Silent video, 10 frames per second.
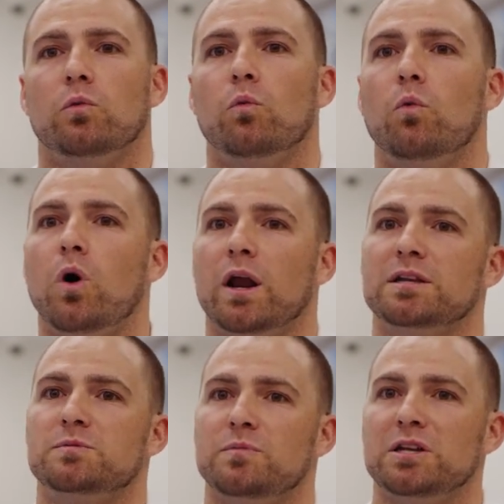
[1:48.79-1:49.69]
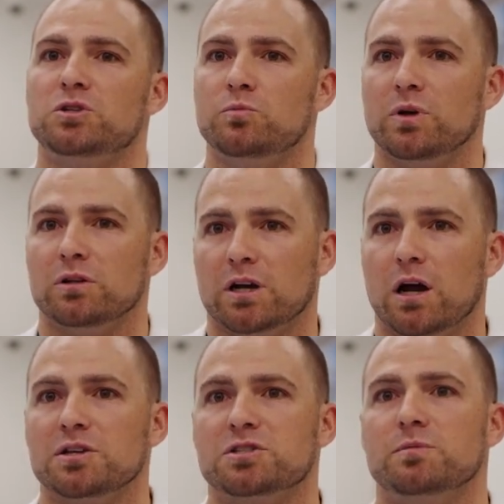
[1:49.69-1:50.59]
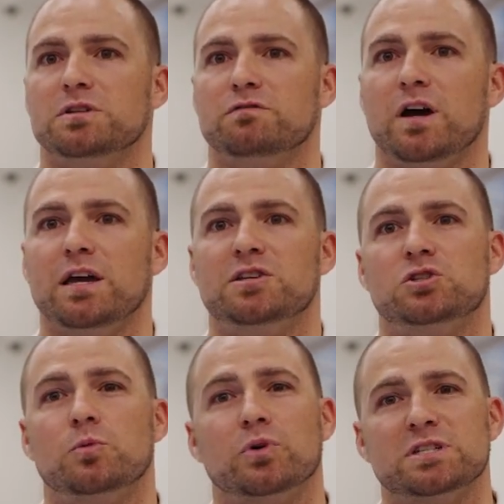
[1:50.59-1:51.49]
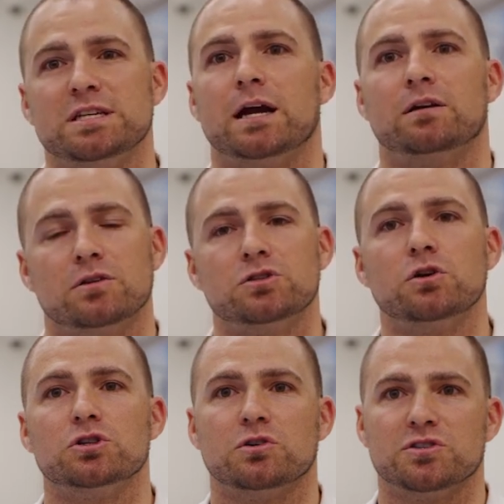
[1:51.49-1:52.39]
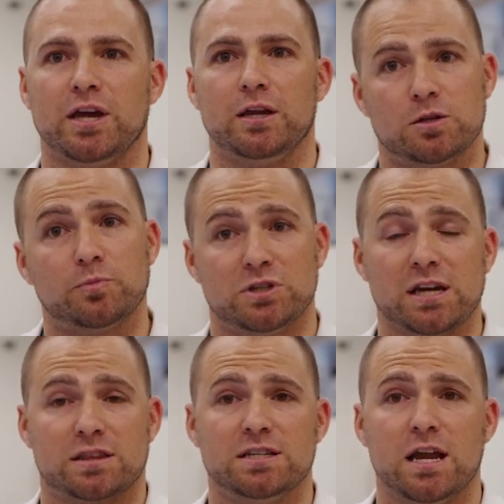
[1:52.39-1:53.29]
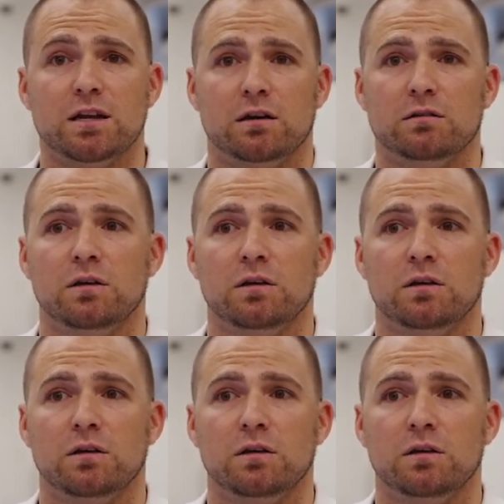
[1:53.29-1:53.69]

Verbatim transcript: wanted me to build a custom device to protect the surgical site, to protect the tendon,